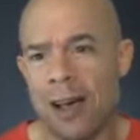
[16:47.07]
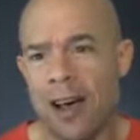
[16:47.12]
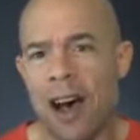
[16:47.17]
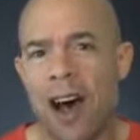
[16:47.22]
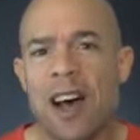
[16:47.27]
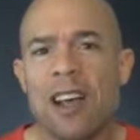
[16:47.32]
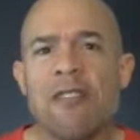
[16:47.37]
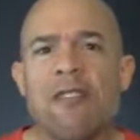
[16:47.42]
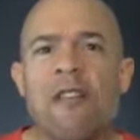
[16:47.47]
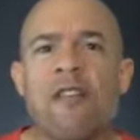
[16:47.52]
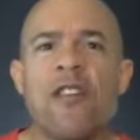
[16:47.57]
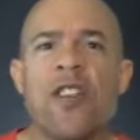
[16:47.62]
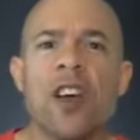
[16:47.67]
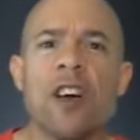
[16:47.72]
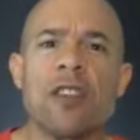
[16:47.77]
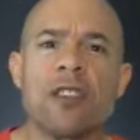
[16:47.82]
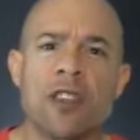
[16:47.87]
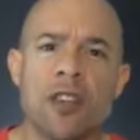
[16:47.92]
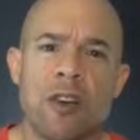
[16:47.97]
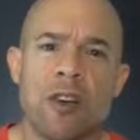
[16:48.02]

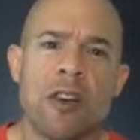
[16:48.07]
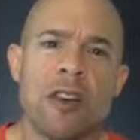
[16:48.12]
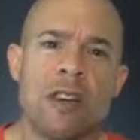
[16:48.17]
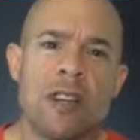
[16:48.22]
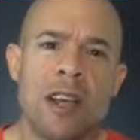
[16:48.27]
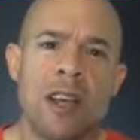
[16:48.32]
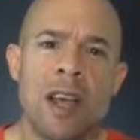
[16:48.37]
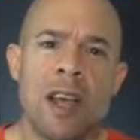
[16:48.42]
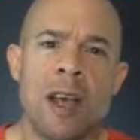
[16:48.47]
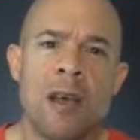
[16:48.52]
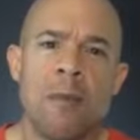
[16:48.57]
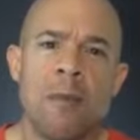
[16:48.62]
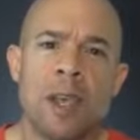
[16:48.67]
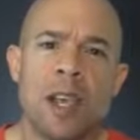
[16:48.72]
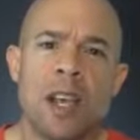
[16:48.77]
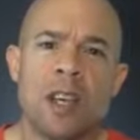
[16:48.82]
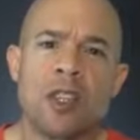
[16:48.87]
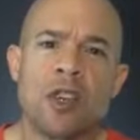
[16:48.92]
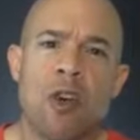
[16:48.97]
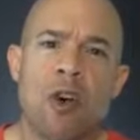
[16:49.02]
unfiltered,
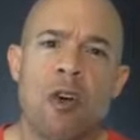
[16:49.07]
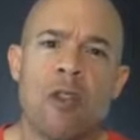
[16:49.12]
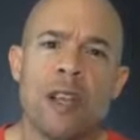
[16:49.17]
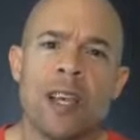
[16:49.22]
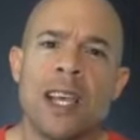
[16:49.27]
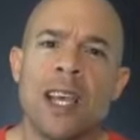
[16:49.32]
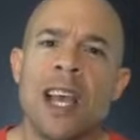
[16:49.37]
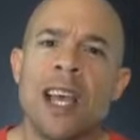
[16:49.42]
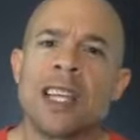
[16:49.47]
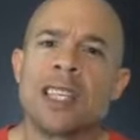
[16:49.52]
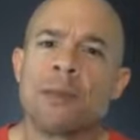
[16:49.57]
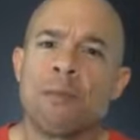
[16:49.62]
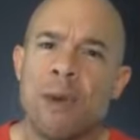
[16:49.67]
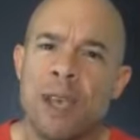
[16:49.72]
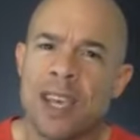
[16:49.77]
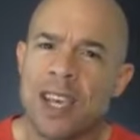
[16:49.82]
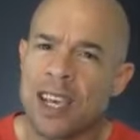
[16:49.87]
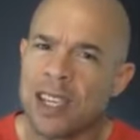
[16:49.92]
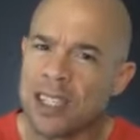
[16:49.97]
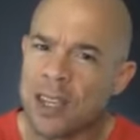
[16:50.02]
because you're only
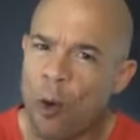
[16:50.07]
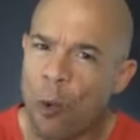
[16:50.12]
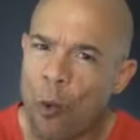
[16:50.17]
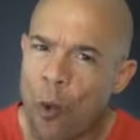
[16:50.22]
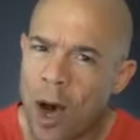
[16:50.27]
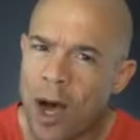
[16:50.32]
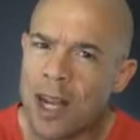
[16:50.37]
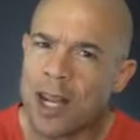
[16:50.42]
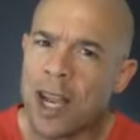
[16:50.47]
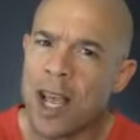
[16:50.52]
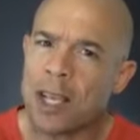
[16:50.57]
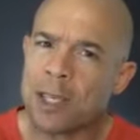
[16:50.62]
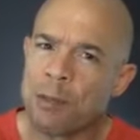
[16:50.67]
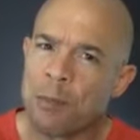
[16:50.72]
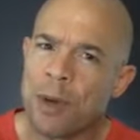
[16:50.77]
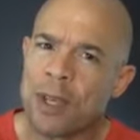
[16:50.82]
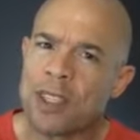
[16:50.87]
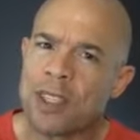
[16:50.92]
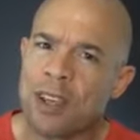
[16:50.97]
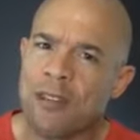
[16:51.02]
speaking to one
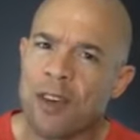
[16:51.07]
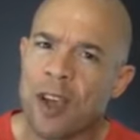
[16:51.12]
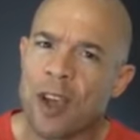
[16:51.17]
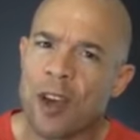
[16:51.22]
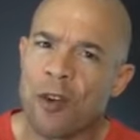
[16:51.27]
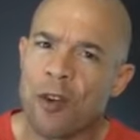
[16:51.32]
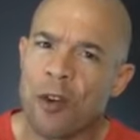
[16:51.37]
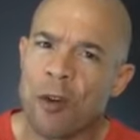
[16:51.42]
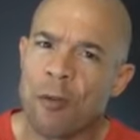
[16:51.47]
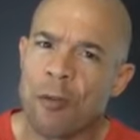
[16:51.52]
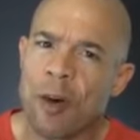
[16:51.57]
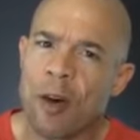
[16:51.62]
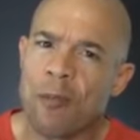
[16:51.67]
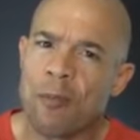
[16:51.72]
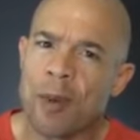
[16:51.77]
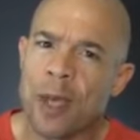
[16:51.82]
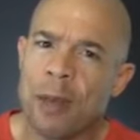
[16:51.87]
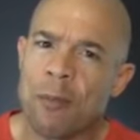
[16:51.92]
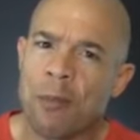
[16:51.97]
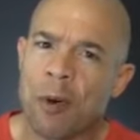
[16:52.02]
specific group of
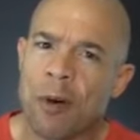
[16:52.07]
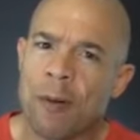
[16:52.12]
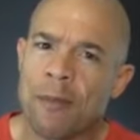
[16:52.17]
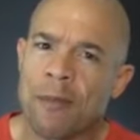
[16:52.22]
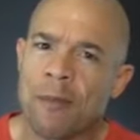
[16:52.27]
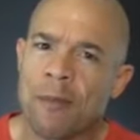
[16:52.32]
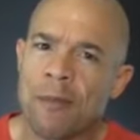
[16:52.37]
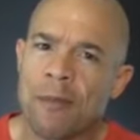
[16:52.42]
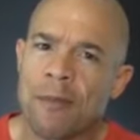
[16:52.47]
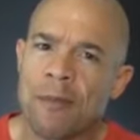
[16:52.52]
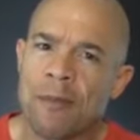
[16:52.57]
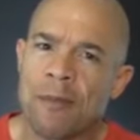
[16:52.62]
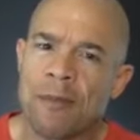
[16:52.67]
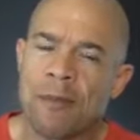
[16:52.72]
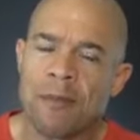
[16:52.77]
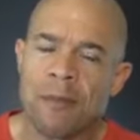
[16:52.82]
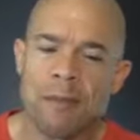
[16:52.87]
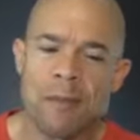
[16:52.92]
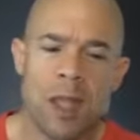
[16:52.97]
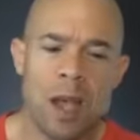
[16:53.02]
people.
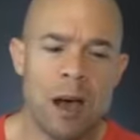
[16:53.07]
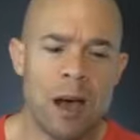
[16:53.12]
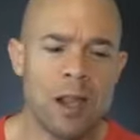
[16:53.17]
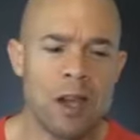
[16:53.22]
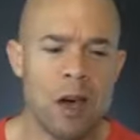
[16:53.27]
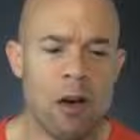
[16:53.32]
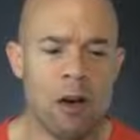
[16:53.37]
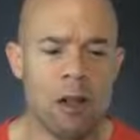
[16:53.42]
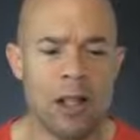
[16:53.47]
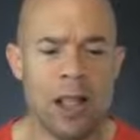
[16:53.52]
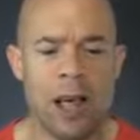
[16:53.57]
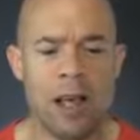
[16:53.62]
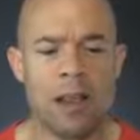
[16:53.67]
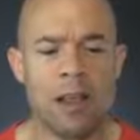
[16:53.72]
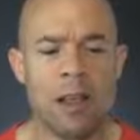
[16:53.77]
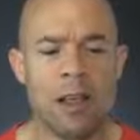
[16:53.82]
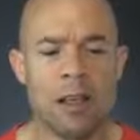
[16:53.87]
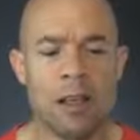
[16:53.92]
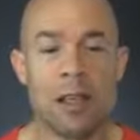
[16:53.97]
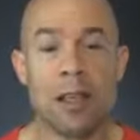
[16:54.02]
Now, I know a lot
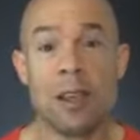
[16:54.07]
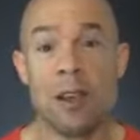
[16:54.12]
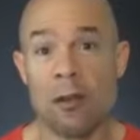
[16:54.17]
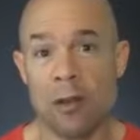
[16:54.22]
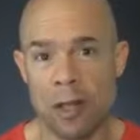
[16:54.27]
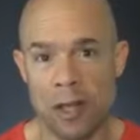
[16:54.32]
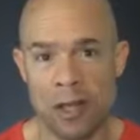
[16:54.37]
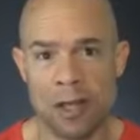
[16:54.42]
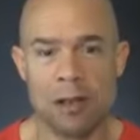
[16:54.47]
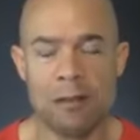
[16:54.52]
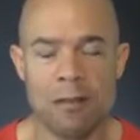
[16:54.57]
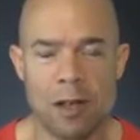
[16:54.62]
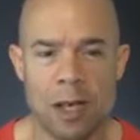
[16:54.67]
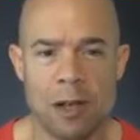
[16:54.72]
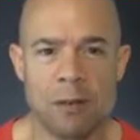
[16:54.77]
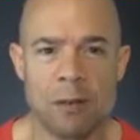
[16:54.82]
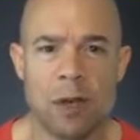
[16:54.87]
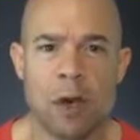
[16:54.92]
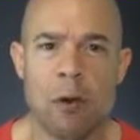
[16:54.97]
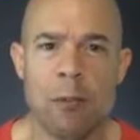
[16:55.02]
of, you know,
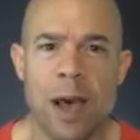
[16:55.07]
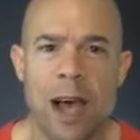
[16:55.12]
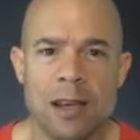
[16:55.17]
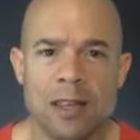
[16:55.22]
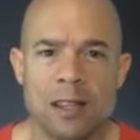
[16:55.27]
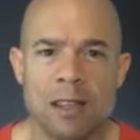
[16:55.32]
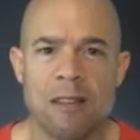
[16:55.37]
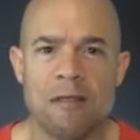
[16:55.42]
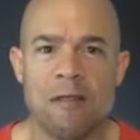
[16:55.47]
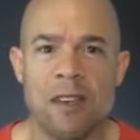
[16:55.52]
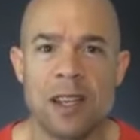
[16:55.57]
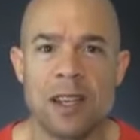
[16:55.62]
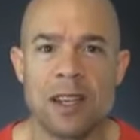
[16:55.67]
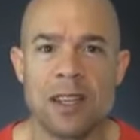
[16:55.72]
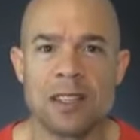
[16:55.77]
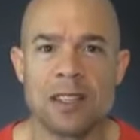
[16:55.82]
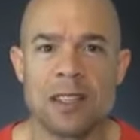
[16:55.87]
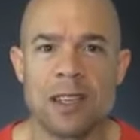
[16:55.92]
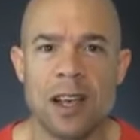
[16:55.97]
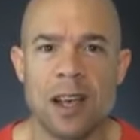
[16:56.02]
like, go back to the
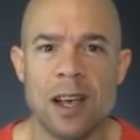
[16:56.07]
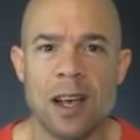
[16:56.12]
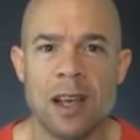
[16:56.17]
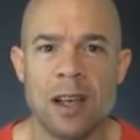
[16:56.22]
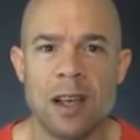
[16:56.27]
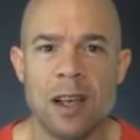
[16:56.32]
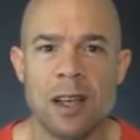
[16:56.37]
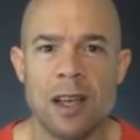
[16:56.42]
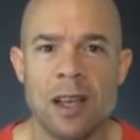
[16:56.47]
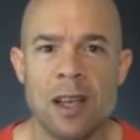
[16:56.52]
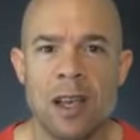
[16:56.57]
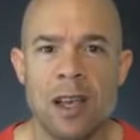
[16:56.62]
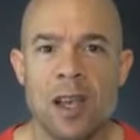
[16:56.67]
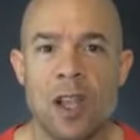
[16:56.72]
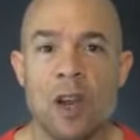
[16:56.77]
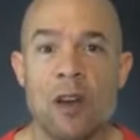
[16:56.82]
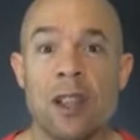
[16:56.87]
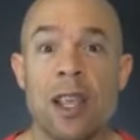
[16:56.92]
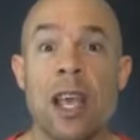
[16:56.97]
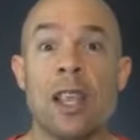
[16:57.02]
fitness,
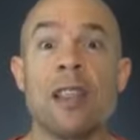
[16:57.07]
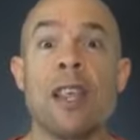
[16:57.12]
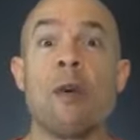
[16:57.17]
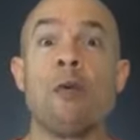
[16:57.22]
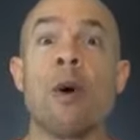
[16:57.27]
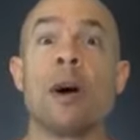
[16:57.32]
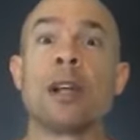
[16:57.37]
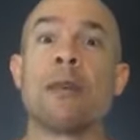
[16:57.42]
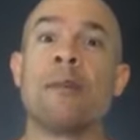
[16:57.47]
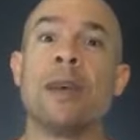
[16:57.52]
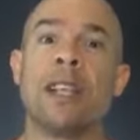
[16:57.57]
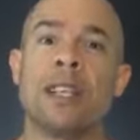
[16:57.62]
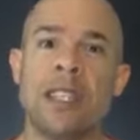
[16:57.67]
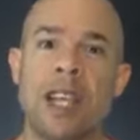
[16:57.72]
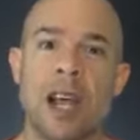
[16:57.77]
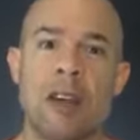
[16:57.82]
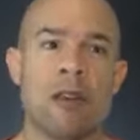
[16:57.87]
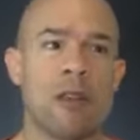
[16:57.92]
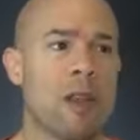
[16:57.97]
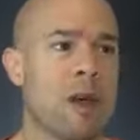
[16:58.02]
you know, they want to be
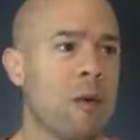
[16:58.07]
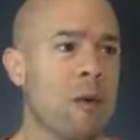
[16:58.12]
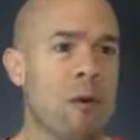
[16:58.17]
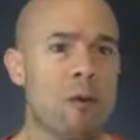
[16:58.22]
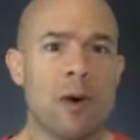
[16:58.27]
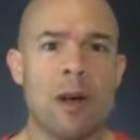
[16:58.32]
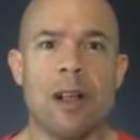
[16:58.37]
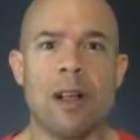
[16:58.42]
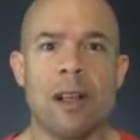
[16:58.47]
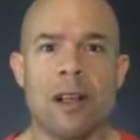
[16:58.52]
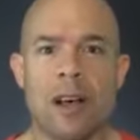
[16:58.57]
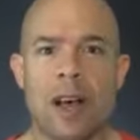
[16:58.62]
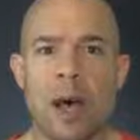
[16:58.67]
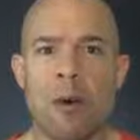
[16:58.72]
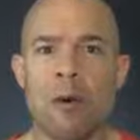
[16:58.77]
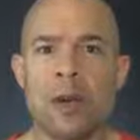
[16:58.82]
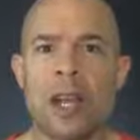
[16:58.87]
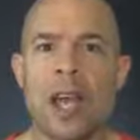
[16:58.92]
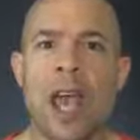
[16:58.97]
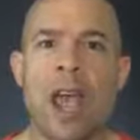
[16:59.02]
general. They want, well, I
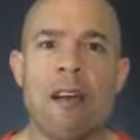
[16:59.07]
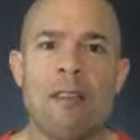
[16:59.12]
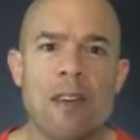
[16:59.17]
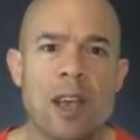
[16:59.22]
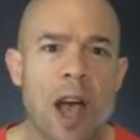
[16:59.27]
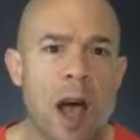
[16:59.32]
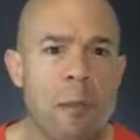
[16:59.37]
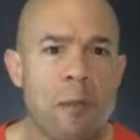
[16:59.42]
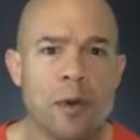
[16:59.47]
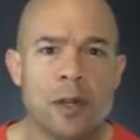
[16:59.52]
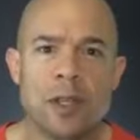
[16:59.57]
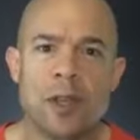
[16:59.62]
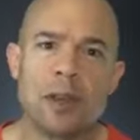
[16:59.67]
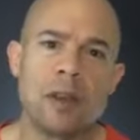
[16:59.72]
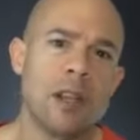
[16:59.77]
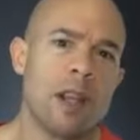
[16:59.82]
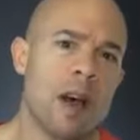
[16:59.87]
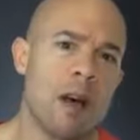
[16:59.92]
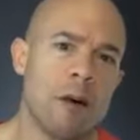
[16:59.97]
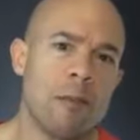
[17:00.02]
want every
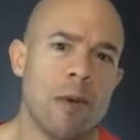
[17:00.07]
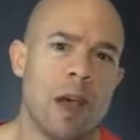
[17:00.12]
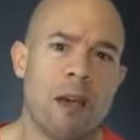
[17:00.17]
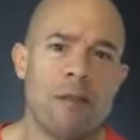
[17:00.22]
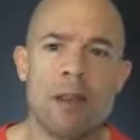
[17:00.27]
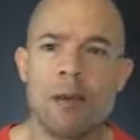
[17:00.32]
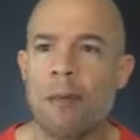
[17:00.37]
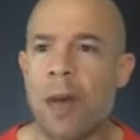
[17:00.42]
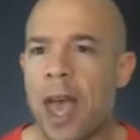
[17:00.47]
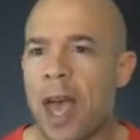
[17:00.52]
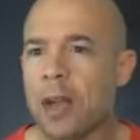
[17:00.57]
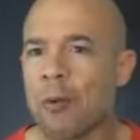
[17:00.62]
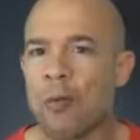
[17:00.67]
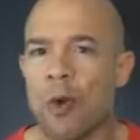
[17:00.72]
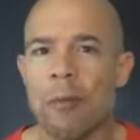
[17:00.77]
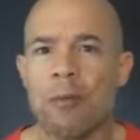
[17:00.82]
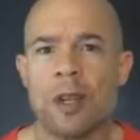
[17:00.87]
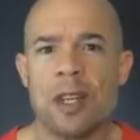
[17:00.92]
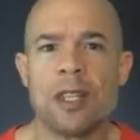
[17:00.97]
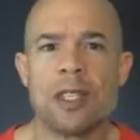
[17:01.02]
opportunity to help every man,
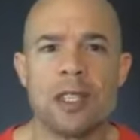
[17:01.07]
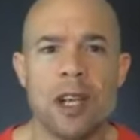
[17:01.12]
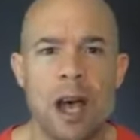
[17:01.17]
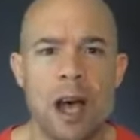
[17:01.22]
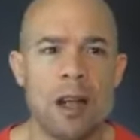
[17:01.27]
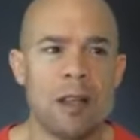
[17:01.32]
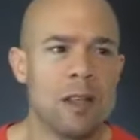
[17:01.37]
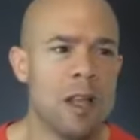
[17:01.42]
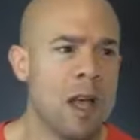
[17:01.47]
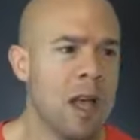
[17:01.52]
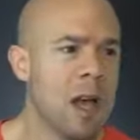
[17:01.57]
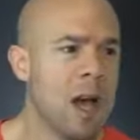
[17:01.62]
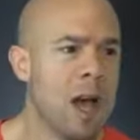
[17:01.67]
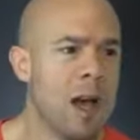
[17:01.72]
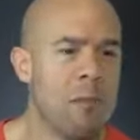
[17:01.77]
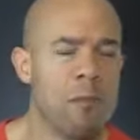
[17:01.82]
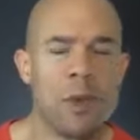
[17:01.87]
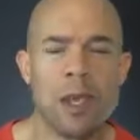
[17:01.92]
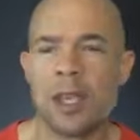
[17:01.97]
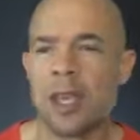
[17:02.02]
woman, and child,
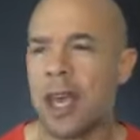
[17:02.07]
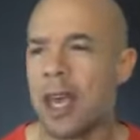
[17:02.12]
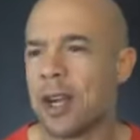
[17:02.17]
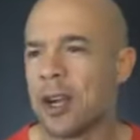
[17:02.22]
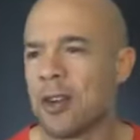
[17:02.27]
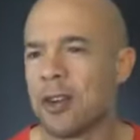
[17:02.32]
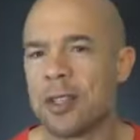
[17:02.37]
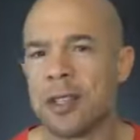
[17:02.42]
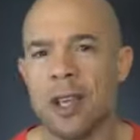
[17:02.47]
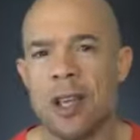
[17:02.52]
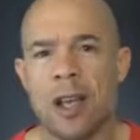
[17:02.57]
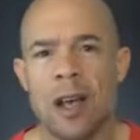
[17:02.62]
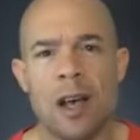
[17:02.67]
beginners,